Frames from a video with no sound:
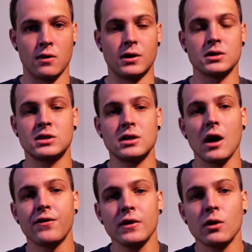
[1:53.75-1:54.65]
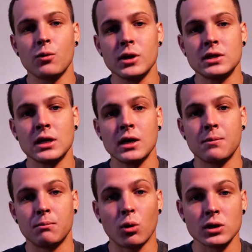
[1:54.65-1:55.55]
There is nothing that we
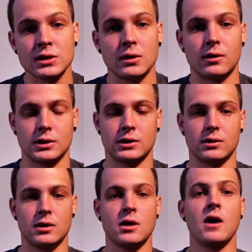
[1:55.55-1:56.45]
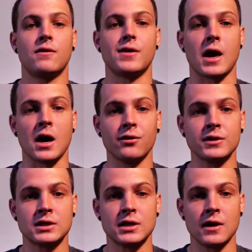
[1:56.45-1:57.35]
take more seriously than the
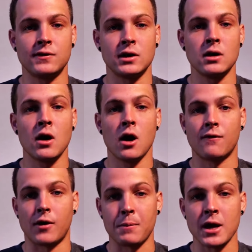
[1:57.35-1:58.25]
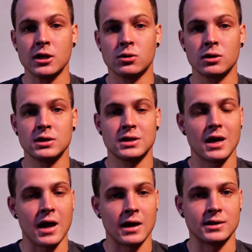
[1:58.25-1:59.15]
health and safety of our patrons
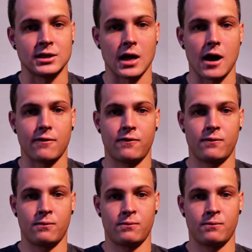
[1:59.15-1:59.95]
and staff.